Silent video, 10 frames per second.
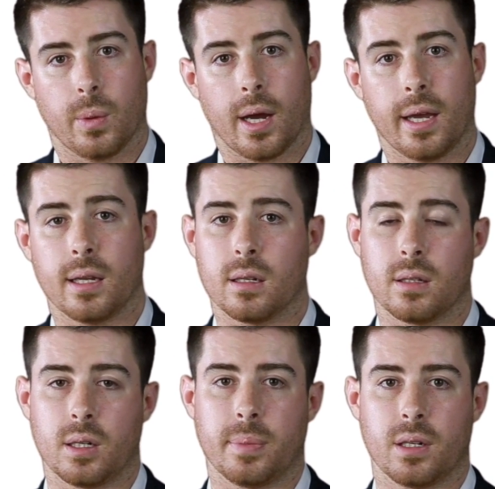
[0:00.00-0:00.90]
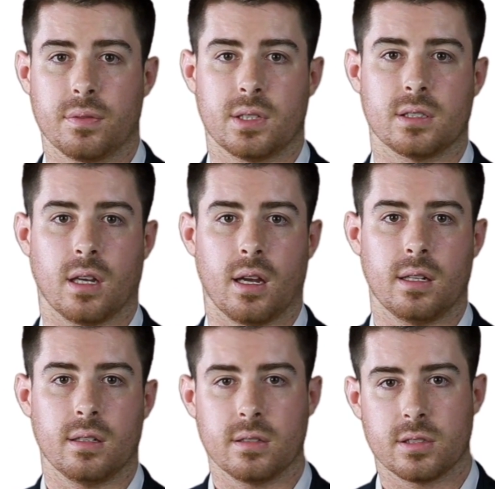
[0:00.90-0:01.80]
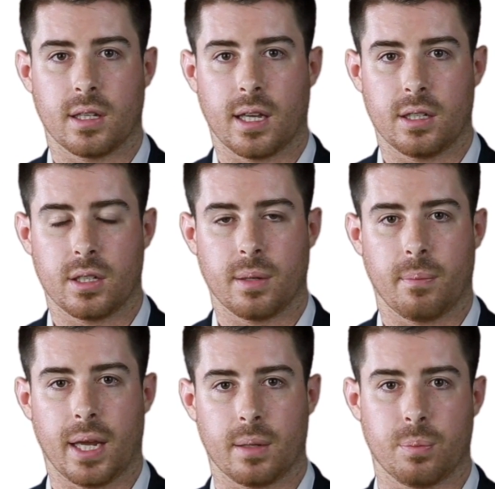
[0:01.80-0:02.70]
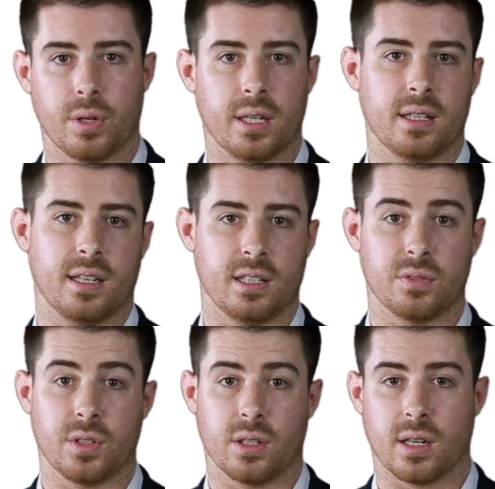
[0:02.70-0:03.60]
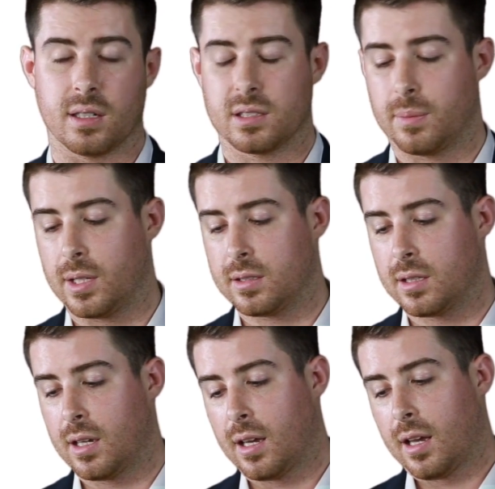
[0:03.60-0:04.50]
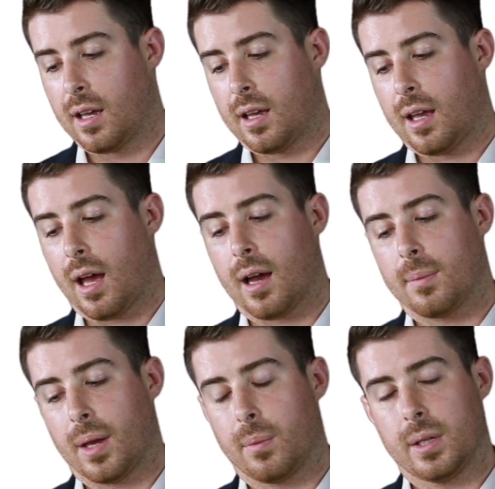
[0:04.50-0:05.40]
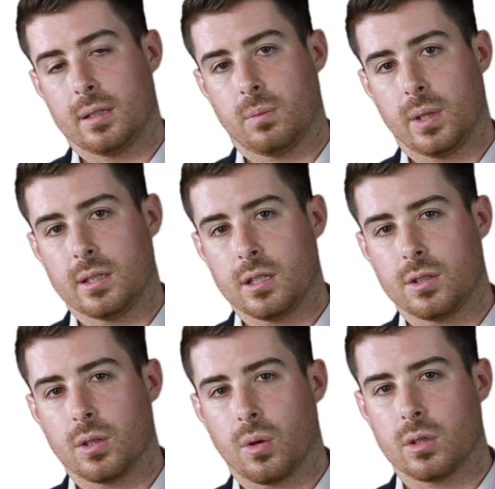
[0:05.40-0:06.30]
UI, and a little bit of design so that you can make pretty things for your customers. And we teach you